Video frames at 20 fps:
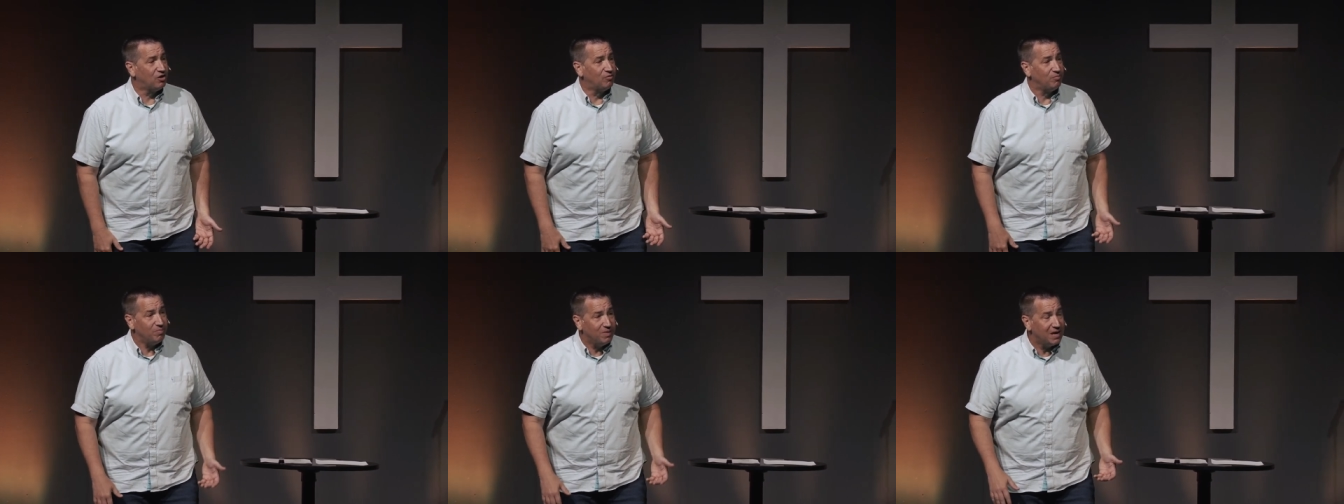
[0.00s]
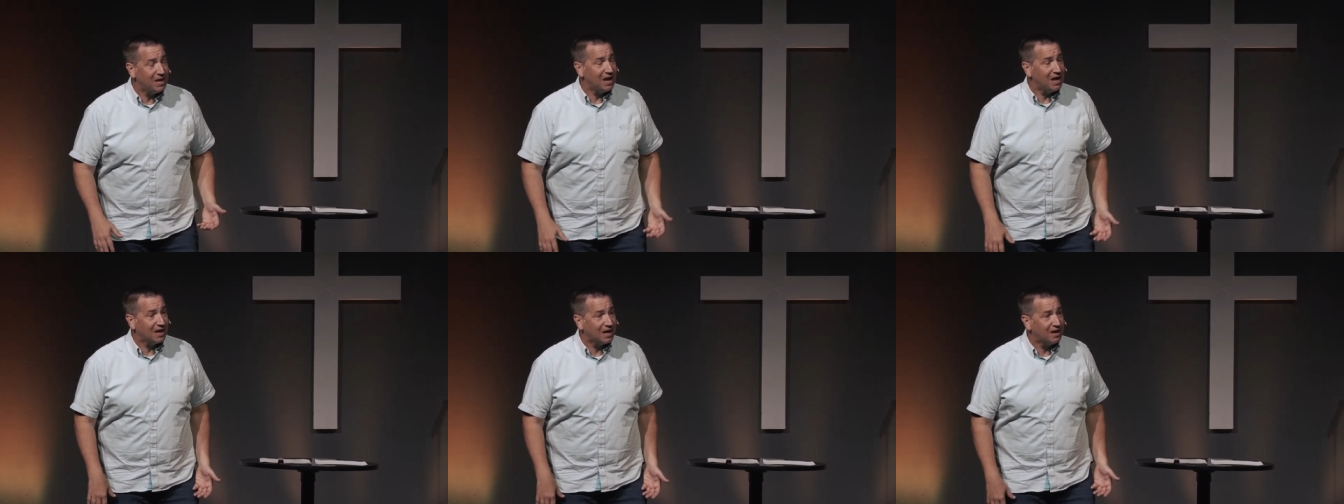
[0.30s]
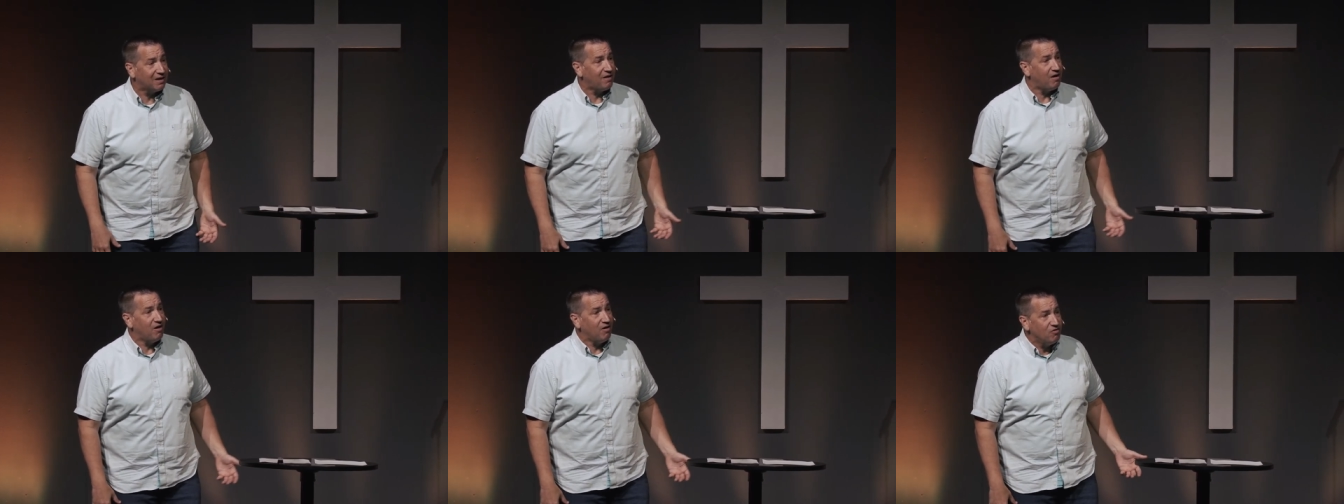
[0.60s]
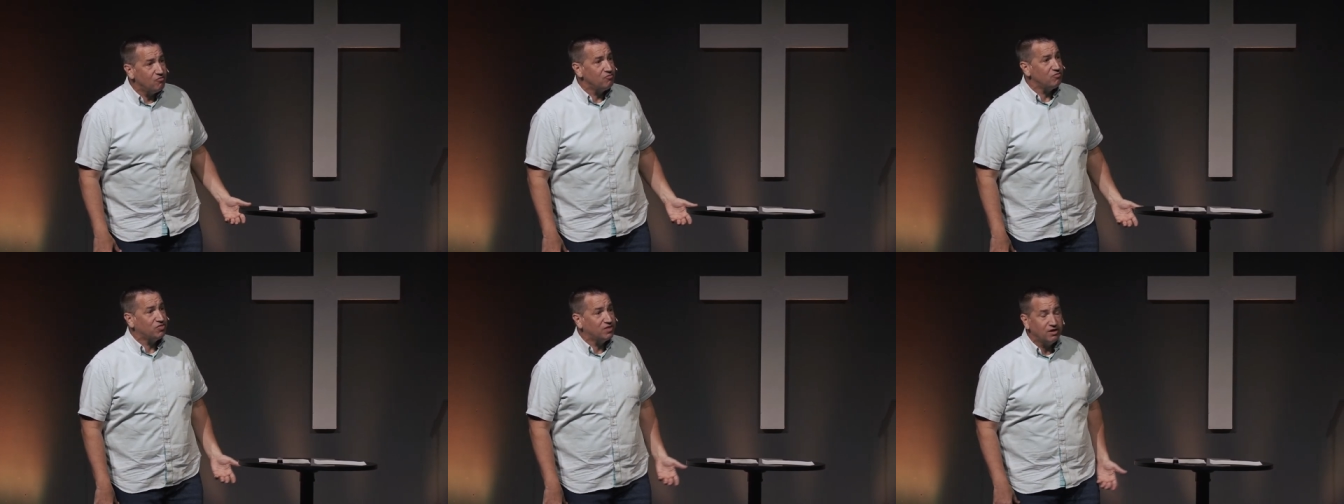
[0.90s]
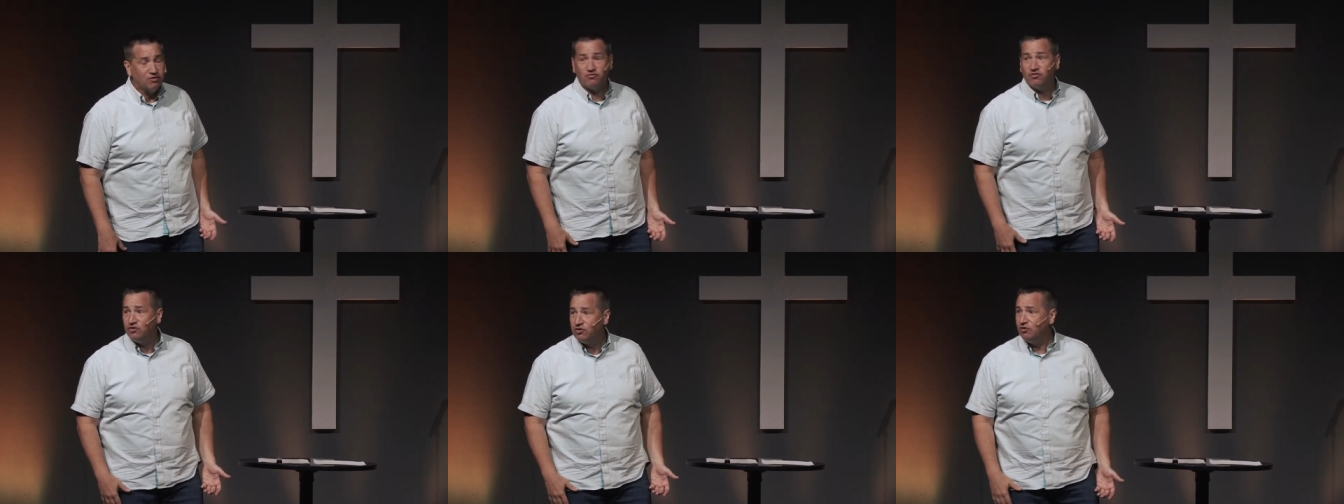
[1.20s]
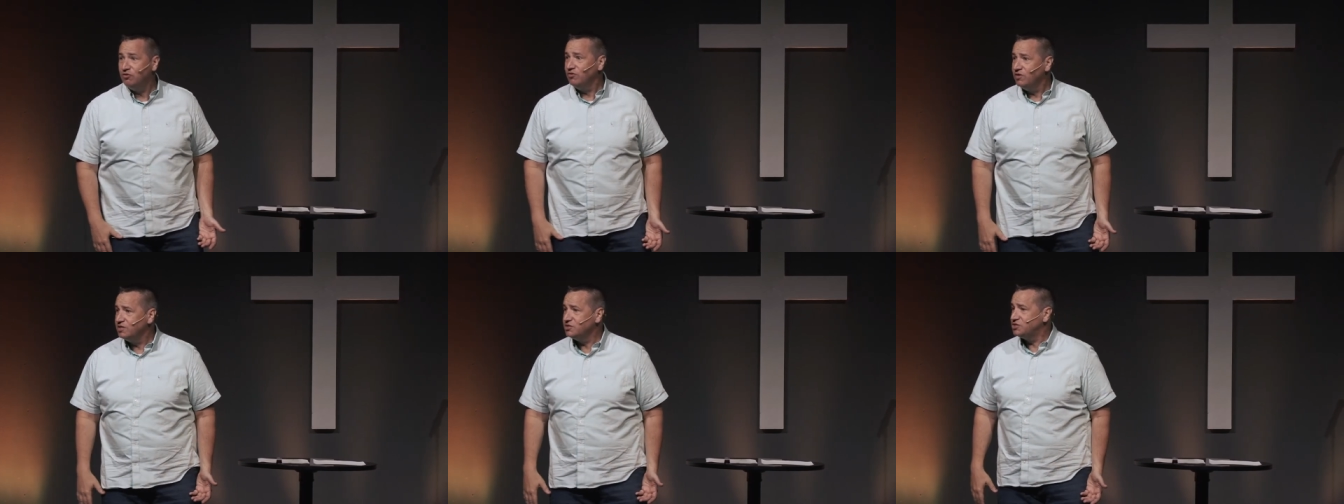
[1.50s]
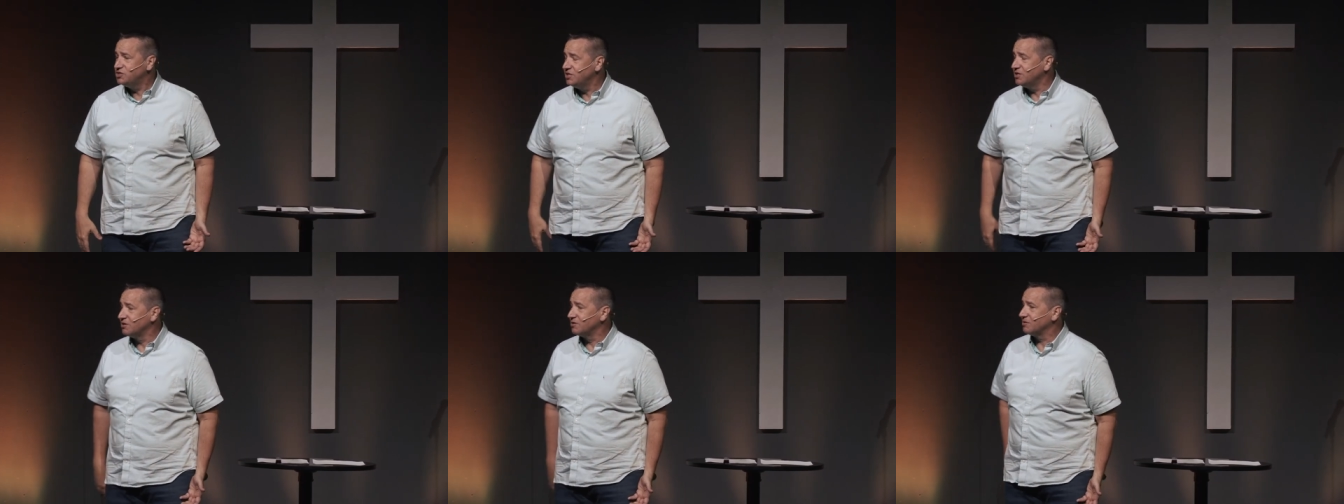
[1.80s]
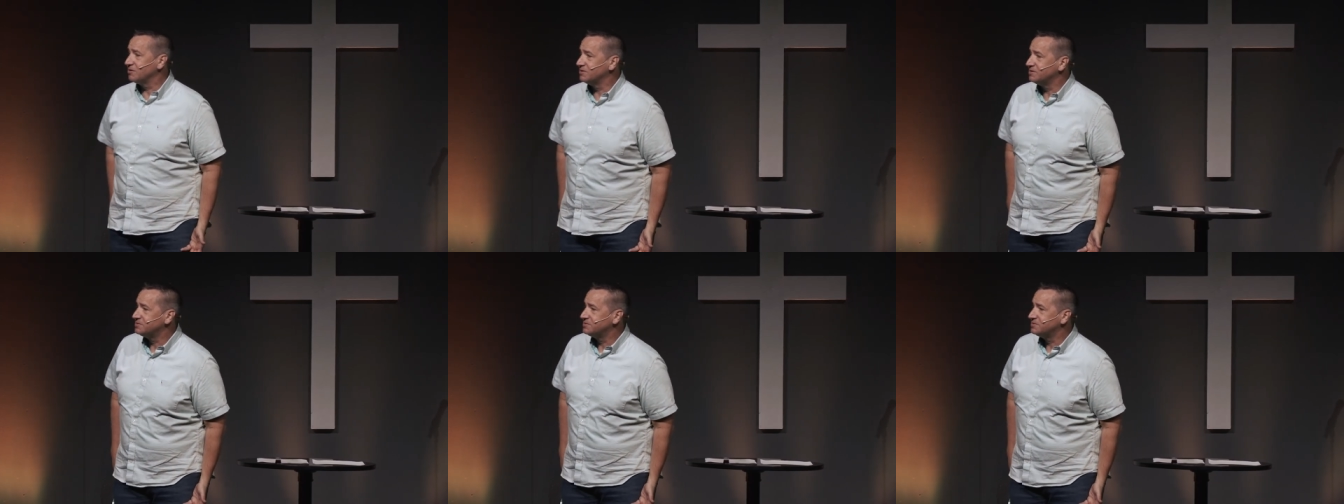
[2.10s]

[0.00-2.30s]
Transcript: man, I got 100 things to do this year.